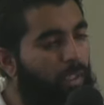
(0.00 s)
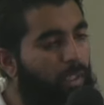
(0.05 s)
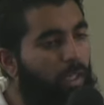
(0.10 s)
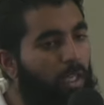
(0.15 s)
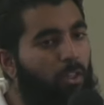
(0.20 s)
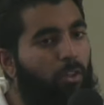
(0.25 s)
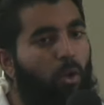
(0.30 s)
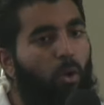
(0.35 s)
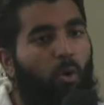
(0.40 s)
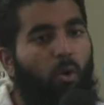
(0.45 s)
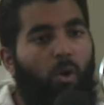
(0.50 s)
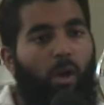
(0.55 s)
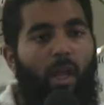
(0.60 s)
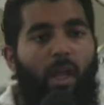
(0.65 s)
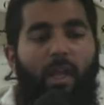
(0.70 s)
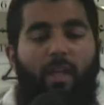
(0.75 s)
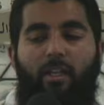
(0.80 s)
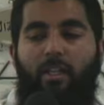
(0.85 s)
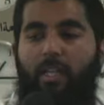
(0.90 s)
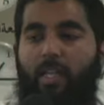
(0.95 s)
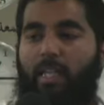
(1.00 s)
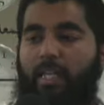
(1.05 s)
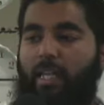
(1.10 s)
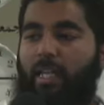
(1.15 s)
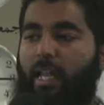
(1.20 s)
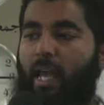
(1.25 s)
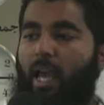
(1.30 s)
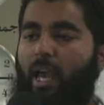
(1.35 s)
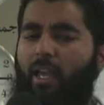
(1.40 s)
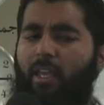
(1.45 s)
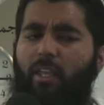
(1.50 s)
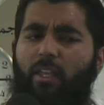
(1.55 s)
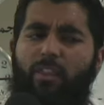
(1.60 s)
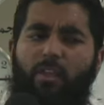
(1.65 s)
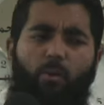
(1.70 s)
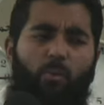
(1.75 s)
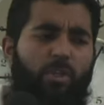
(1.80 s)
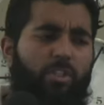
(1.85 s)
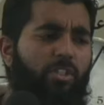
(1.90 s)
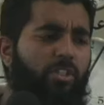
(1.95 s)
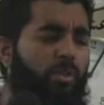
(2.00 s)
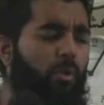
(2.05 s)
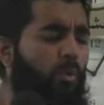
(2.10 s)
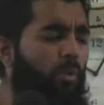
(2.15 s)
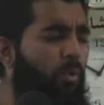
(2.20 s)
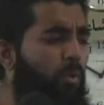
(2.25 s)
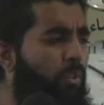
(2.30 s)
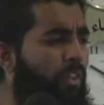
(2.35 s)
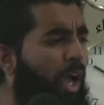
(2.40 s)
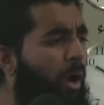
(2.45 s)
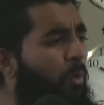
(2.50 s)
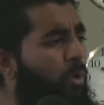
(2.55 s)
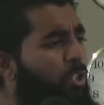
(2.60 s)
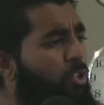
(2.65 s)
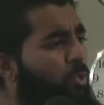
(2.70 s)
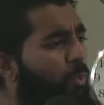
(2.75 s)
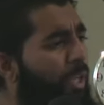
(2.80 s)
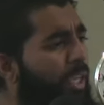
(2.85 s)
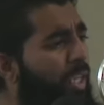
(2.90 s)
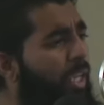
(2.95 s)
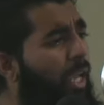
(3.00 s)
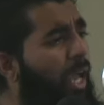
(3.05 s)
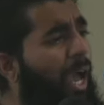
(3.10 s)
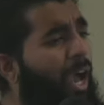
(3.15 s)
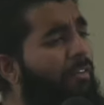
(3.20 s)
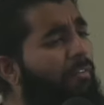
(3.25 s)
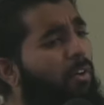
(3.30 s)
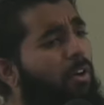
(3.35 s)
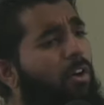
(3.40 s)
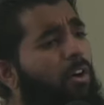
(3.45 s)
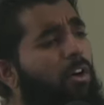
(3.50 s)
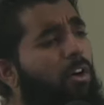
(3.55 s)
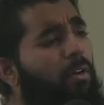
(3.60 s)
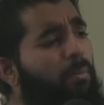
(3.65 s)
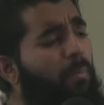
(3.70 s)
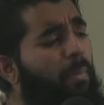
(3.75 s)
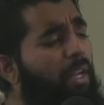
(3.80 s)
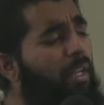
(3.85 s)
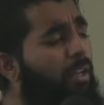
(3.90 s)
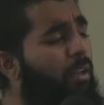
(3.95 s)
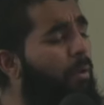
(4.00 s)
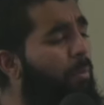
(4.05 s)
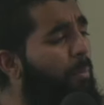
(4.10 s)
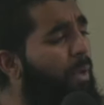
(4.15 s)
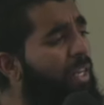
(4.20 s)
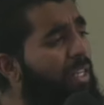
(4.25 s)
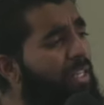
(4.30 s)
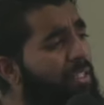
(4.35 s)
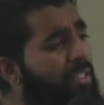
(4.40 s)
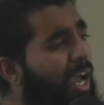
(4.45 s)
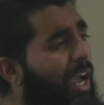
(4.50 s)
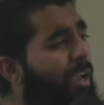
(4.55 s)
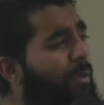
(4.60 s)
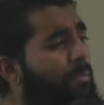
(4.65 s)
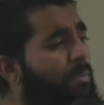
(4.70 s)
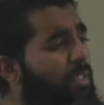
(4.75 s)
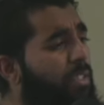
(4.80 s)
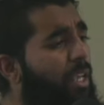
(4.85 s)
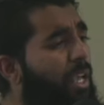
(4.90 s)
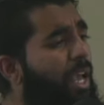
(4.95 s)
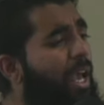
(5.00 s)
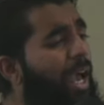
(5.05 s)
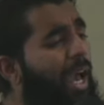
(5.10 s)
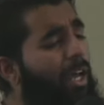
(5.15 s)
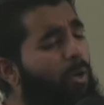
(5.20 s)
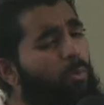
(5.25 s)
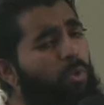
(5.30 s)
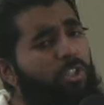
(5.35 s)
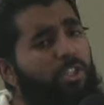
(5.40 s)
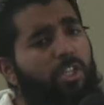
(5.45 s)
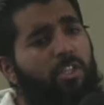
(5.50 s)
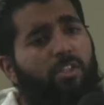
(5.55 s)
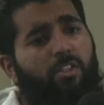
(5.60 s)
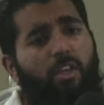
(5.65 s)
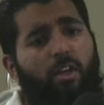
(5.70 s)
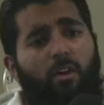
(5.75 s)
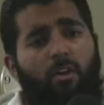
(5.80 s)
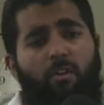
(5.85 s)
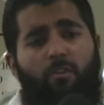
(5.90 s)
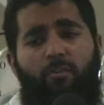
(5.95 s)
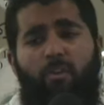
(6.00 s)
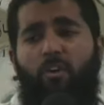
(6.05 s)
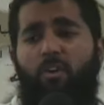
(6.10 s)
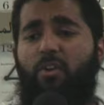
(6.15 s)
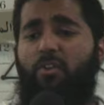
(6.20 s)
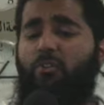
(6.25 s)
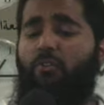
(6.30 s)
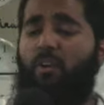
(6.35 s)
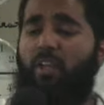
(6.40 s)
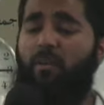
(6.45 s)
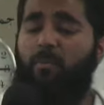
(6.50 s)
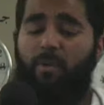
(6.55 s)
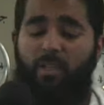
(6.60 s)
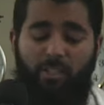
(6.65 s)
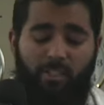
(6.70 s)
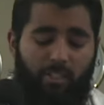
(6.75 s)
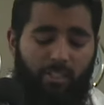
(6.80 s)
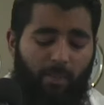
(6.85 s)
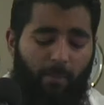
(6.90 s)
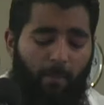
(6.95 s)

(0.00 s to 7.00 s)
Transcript: in the Quran, in an ayah that which, that which we have heard many times and which is very famous,